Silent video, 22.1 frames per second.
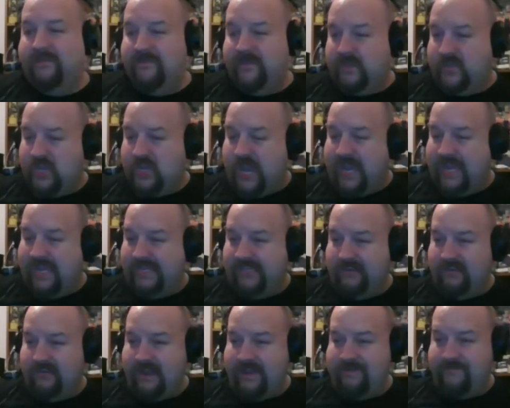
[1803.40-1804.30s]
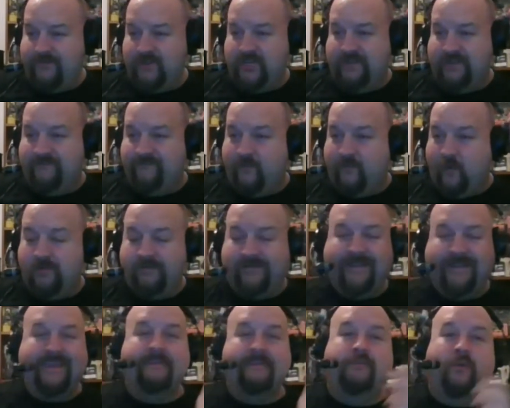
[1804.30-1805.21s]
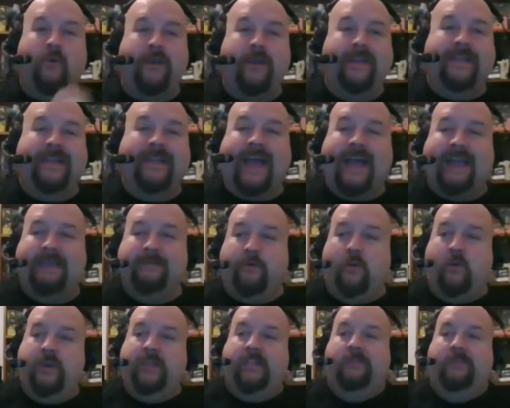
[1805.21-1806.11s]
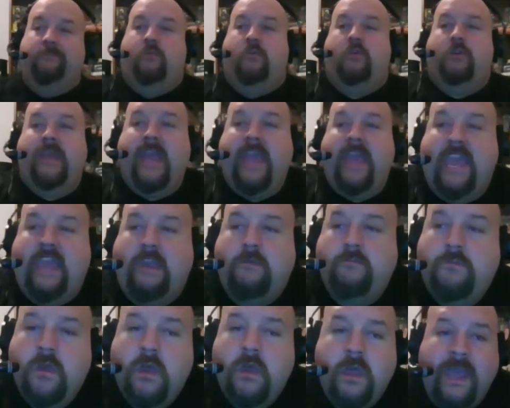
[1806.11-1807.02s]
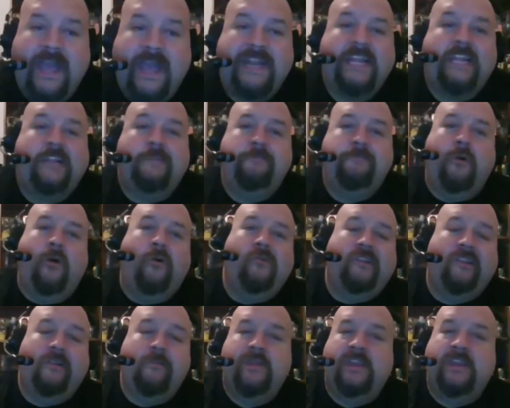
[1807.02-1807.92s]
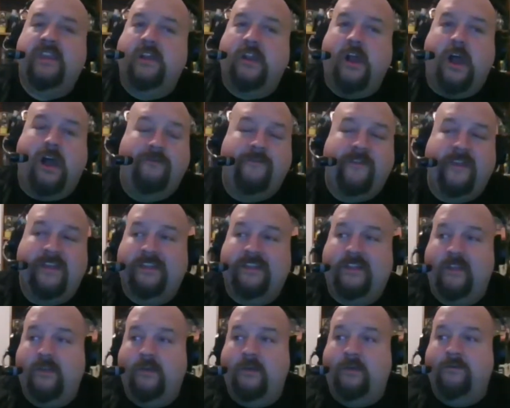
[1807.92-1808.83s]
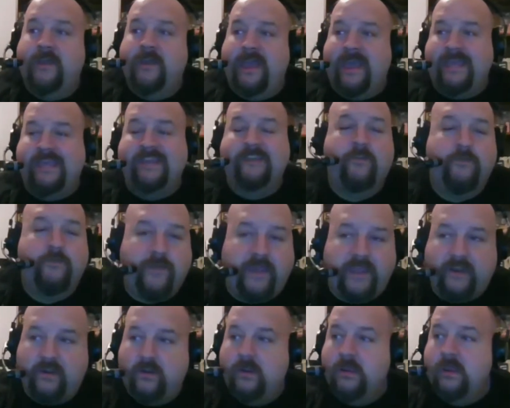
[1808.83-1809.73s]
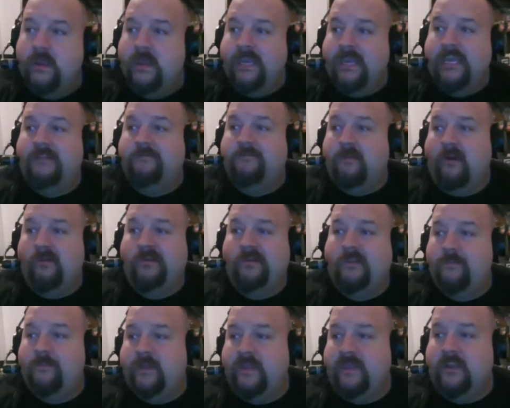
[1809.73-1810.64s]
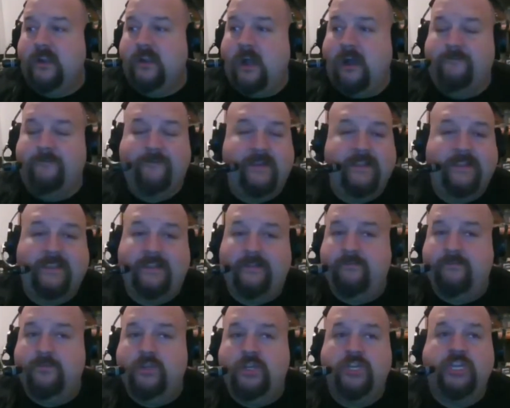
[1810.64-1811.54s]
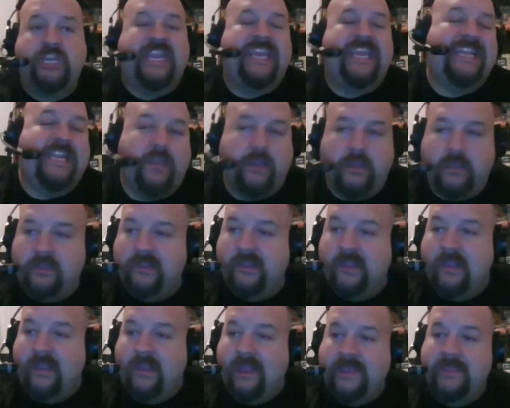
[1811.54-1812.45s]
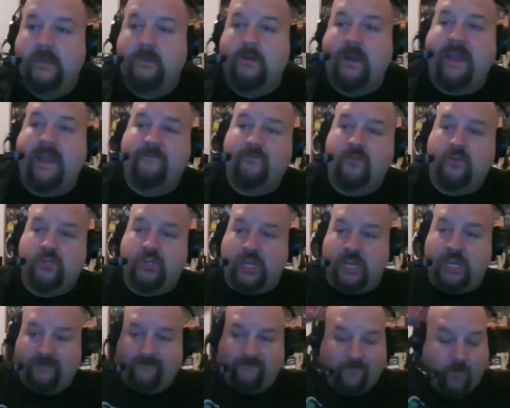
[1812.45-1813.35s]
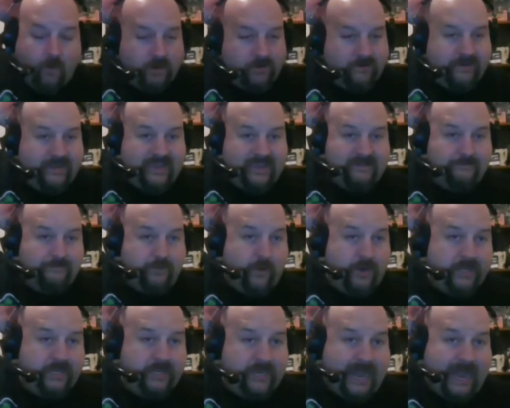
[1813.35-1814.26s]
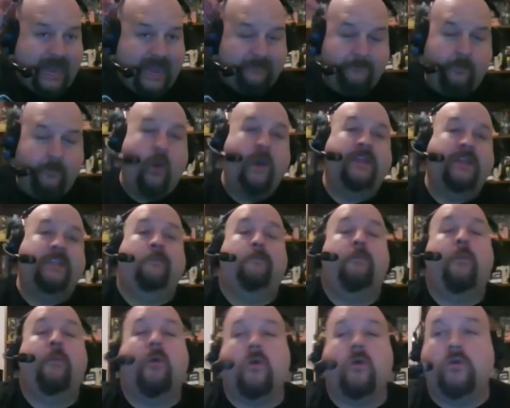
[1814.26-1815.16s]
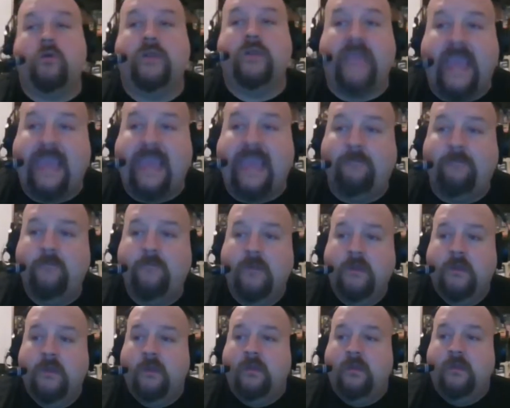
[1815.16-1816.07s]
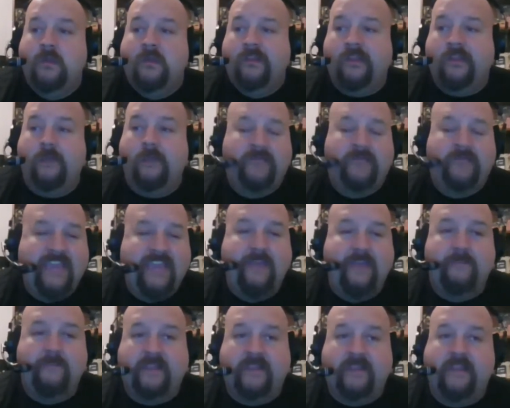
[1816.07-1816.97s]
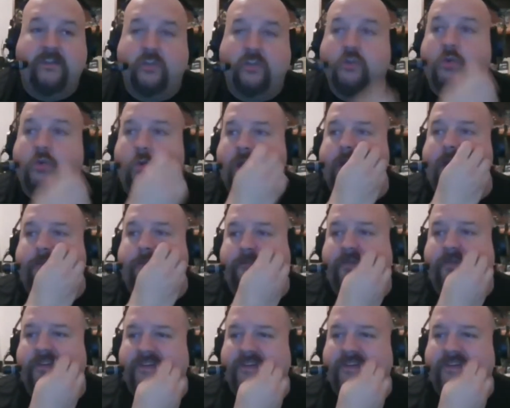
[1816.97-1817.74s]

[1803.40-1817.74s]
the Giants are averaging 14.9 points per game, and he's supposed to be an offensive innovator. He's supposed to be an offensive genius, and they're averaging 14.9 points per game. Some teams can trip